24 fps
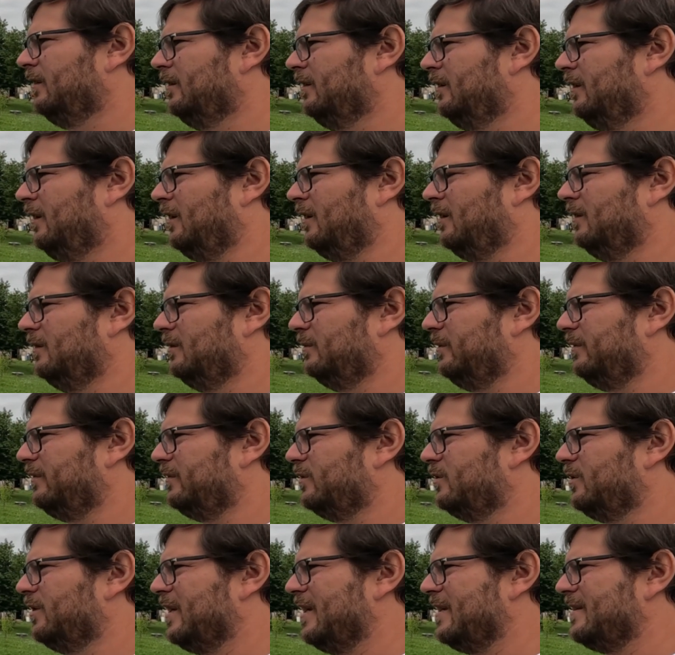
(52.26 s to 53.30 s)
Oh, we've
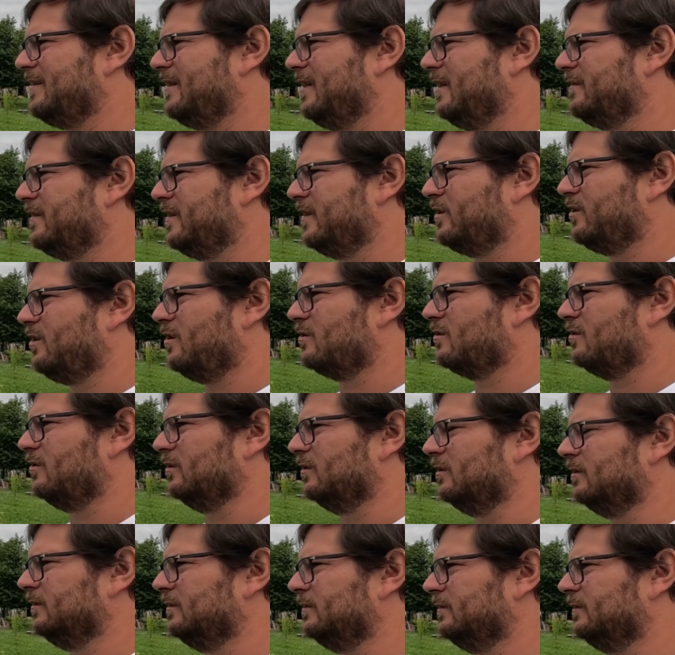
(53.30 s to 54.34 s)
caught ourselves a cockerel.